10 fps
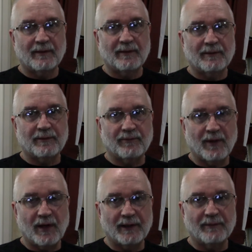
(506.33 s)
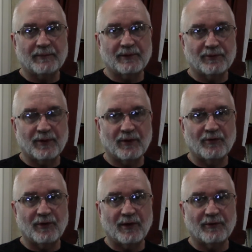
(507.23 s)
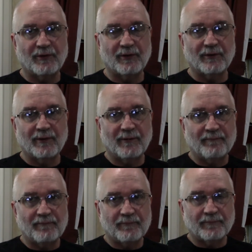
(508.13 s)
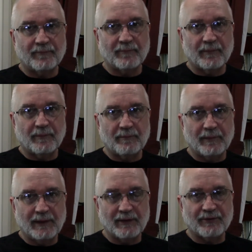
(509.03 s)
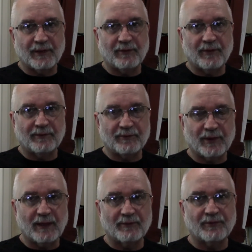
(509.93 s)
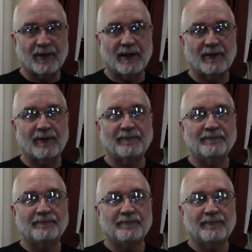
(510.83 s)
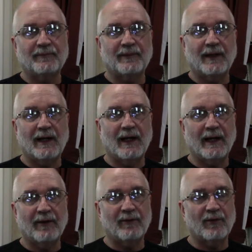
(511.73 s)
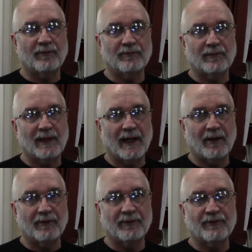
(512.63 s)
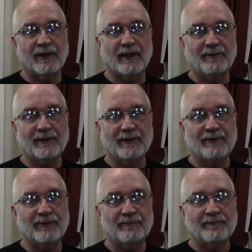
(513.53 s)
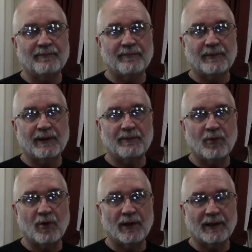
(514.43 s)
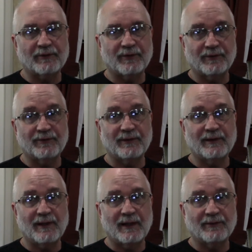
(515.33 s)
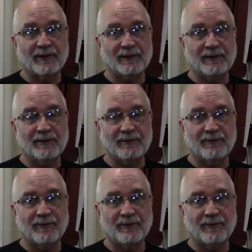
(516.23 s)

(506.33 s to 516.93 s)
The volume controls on your media center and your travel trailer, the higher, louder the sound is, the more electricity that it's going to use.